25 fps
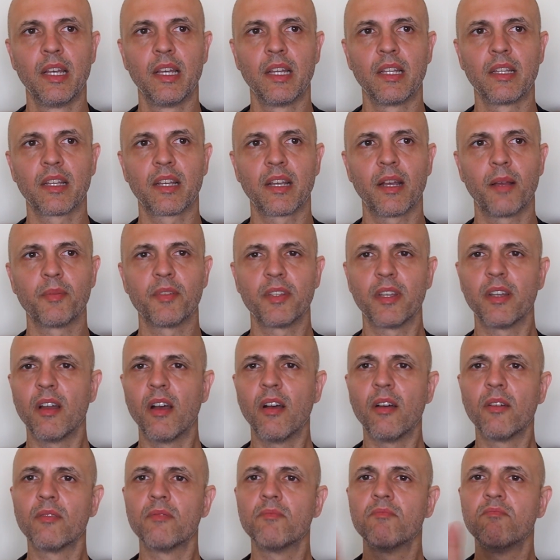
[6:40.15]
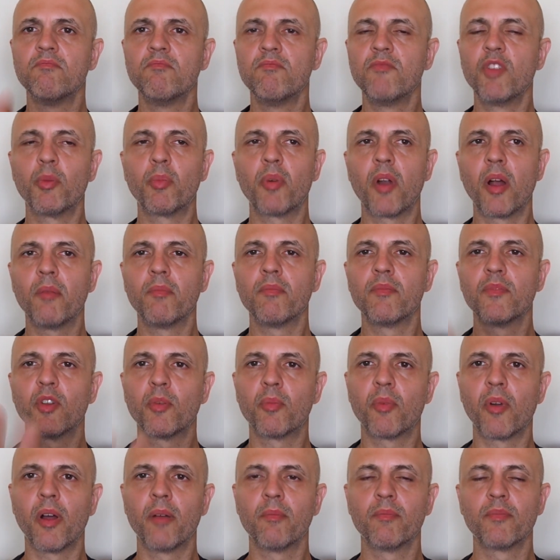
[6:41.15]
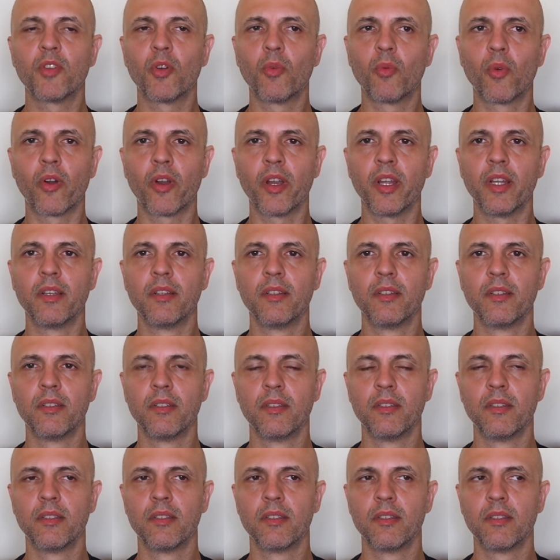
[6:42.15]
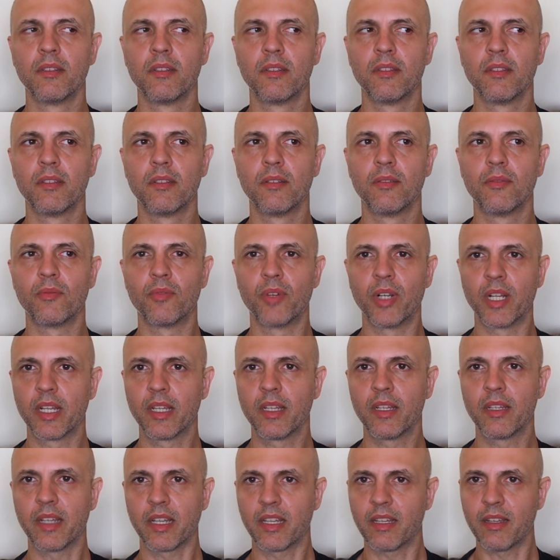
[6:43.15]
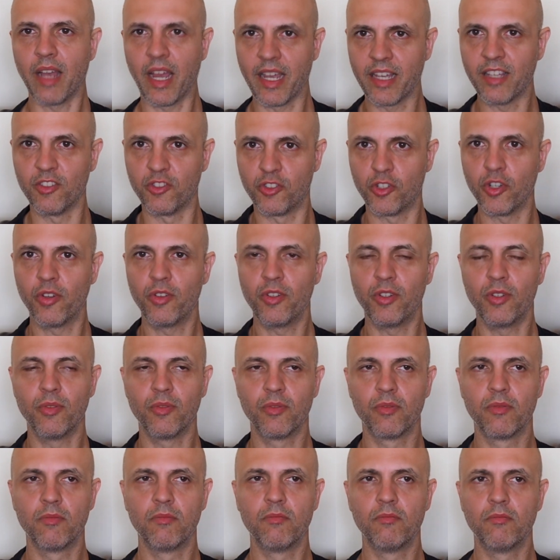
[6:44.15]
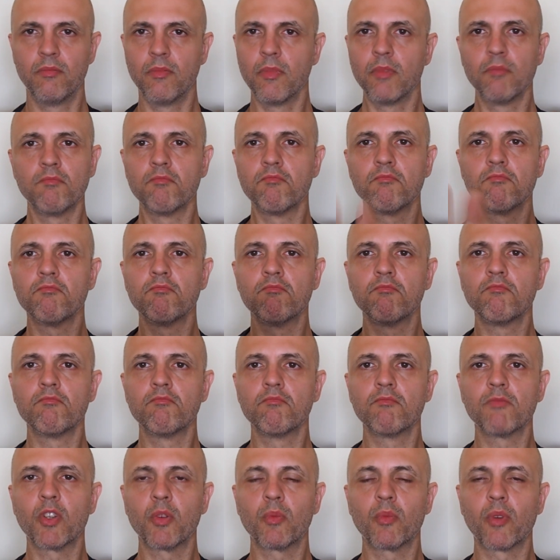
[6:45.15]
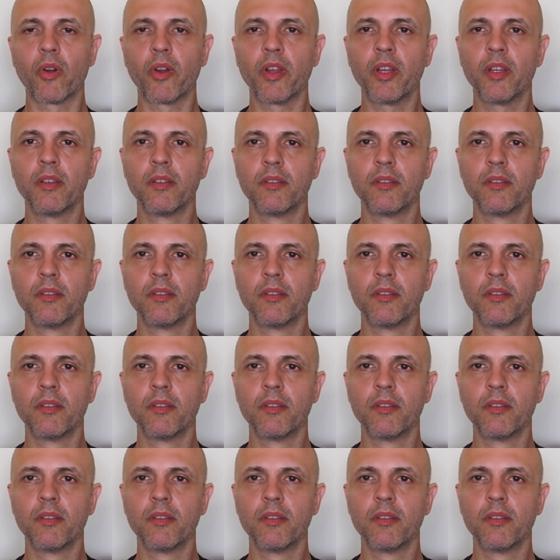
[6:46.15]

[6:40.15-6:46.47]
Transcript: And the cop said, oh, no problem, don't worry. Really? I can show you. Don't worry.